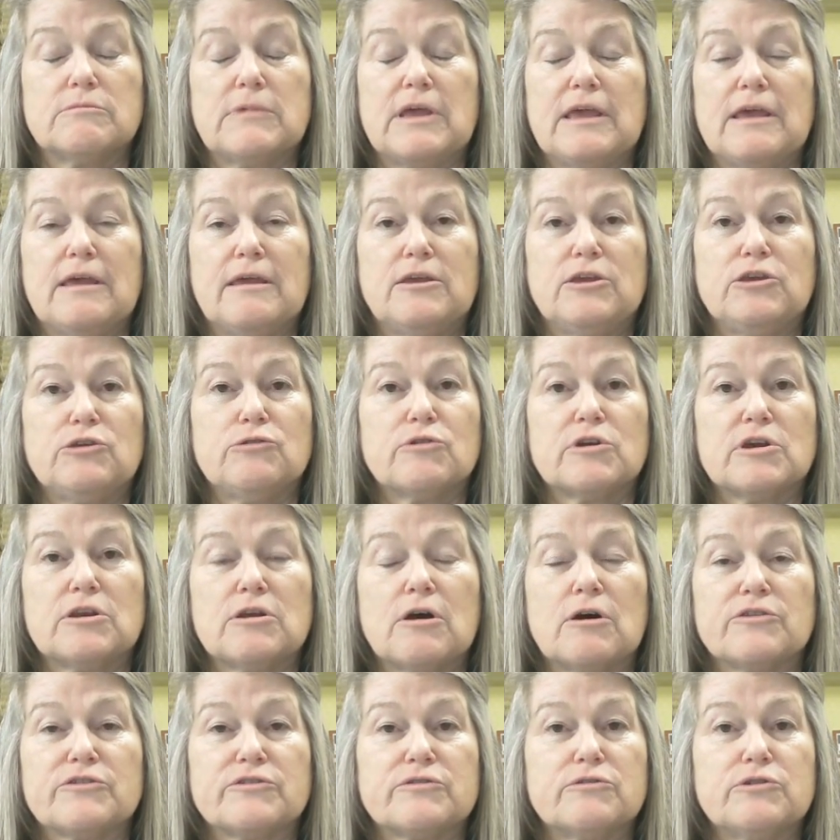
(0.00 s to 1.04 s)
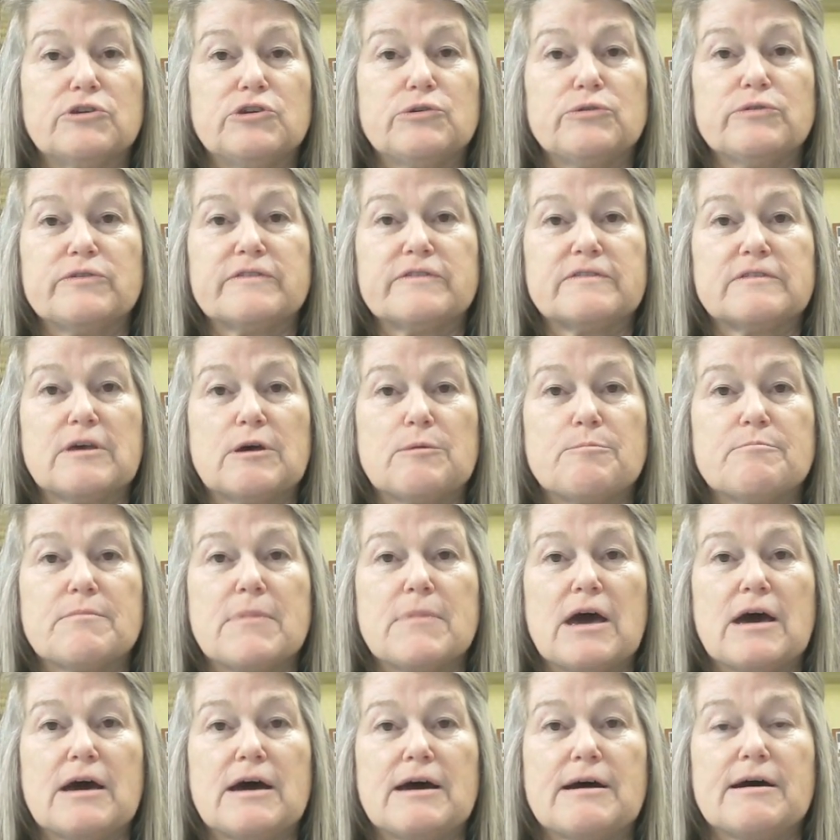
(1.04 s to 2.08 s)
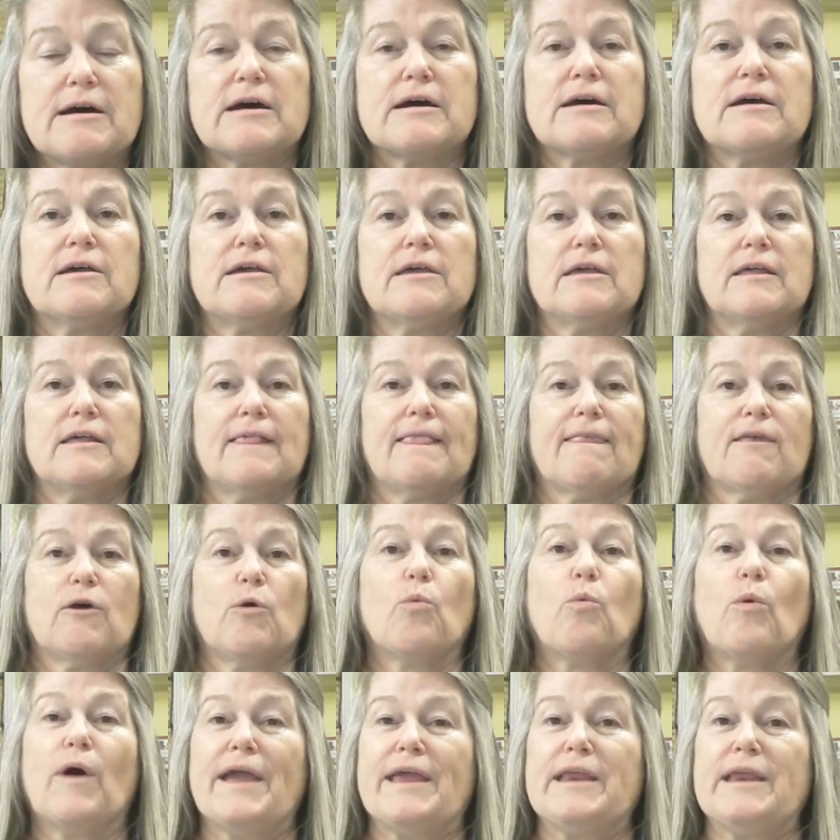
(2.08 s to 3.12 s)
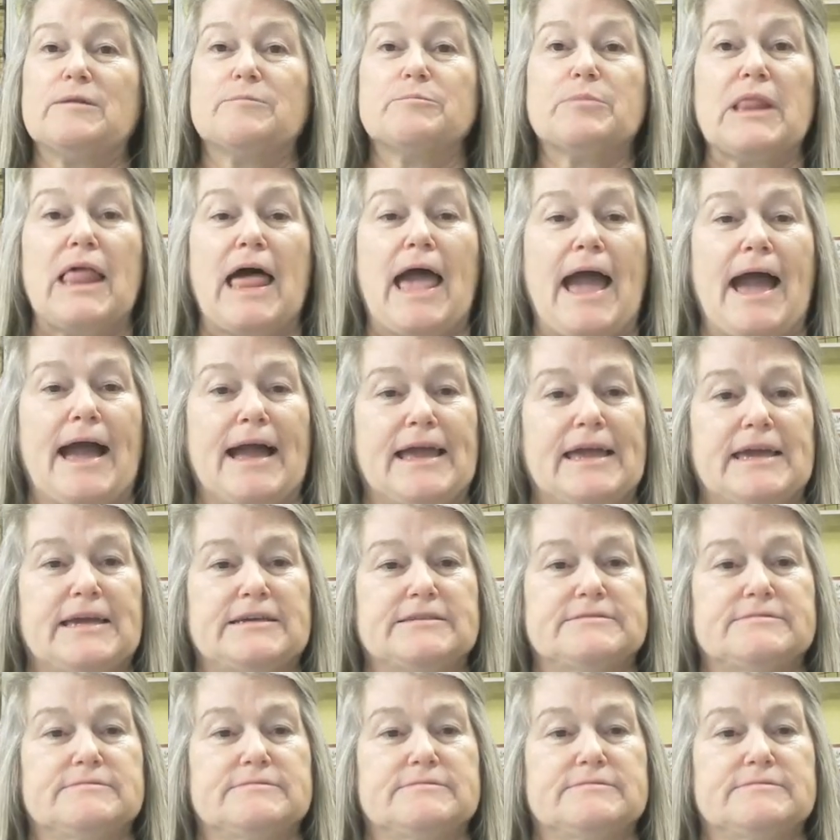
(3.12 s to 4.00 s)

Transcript: You could also use some white and black.